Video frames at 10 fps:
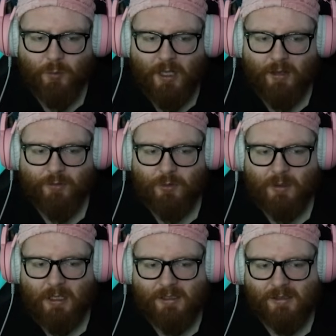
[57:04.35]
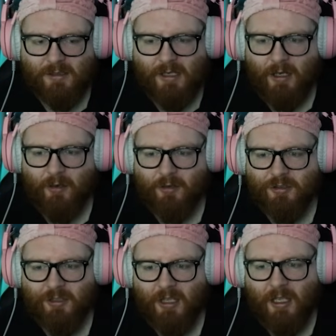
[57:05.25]
way of utilising the
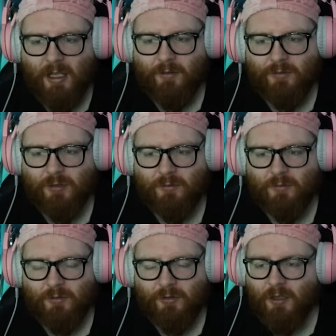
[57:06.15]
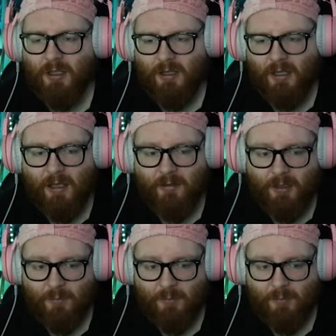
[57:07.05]
technology that you have to get